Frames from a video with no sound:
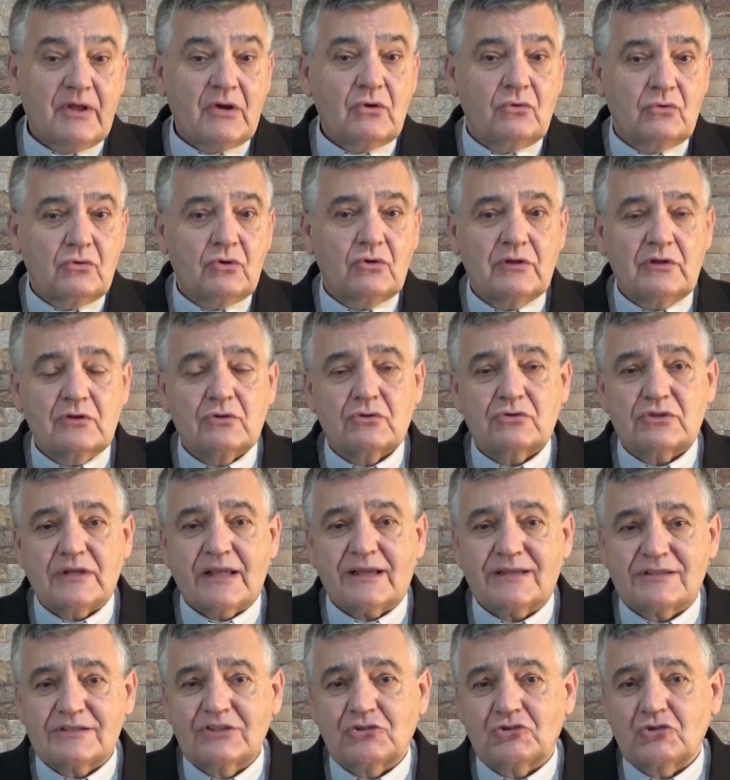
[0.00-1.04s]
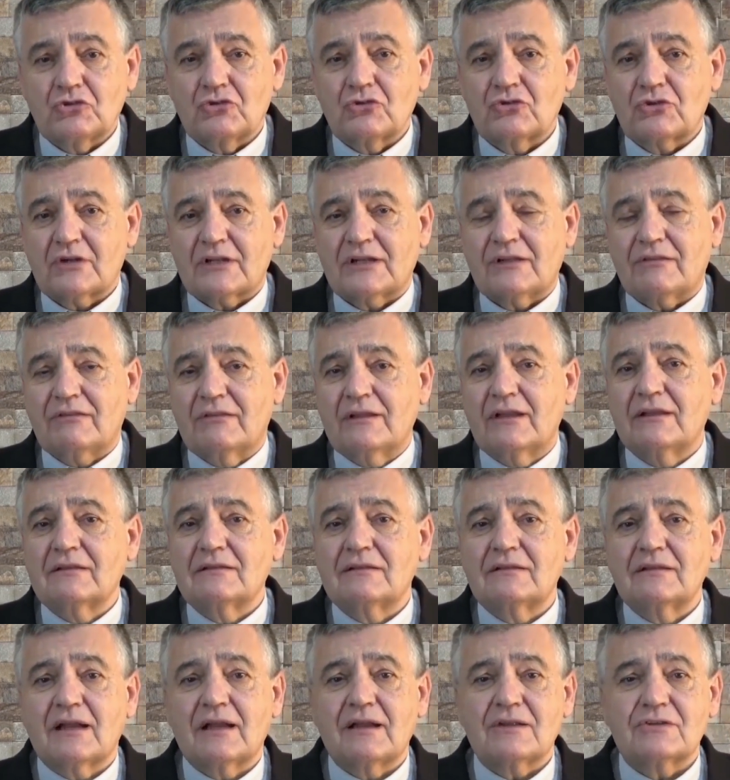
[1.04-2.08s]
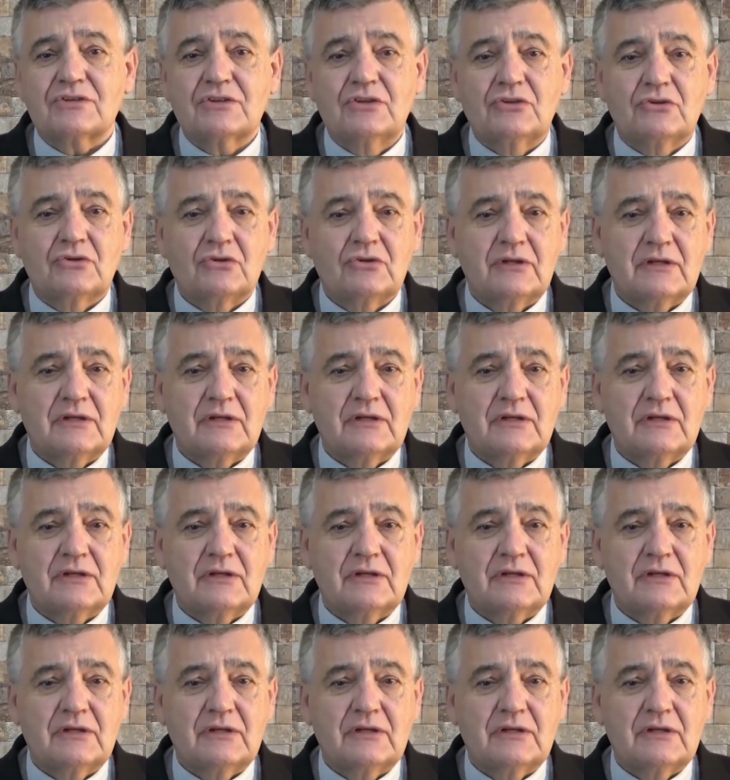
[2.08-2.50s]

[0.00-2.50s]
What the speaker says: is already considered a human being,